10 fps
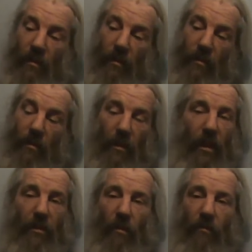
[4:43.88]
So yeah,
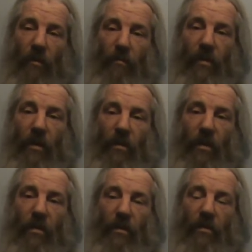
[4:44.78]
it's not a problem,
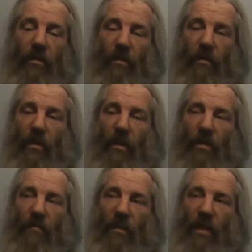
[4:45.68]
Jonah.
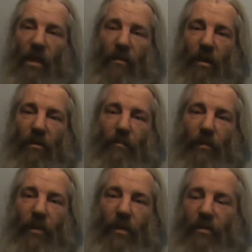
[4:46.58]
As for the logos,
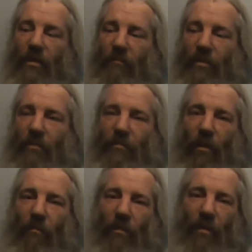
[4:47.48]
boys, that wasn't a
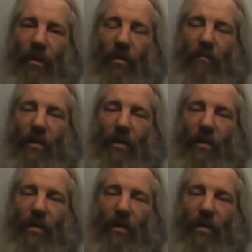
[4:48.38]
problem.